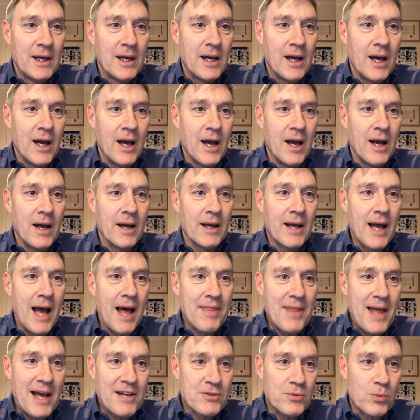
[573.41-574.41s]

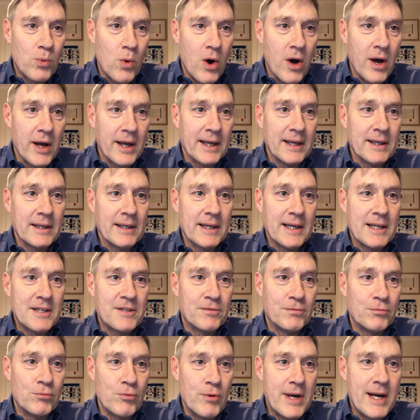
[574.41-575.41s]
And that's why
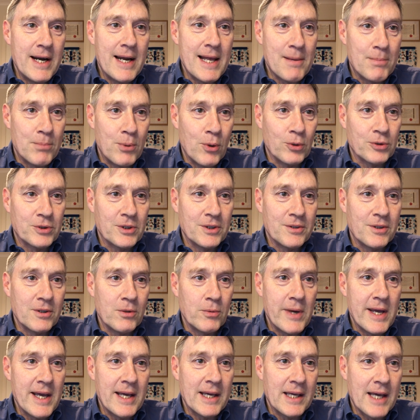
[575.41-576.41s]
it's really important that
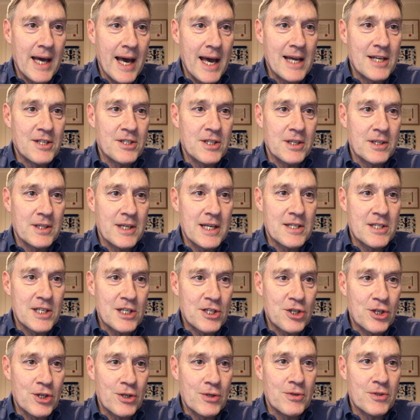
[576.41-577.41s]
we engage in these
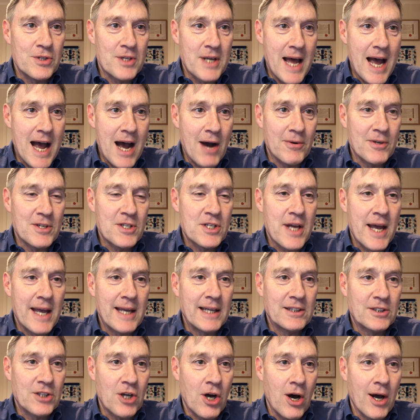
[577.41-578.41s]
issues now and
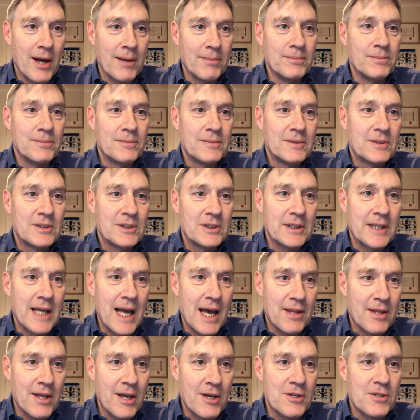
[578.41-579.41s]
take time to
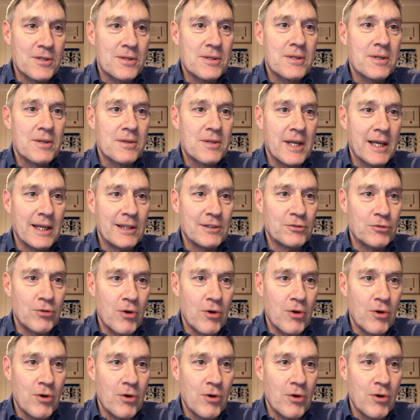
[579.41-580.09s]
get those things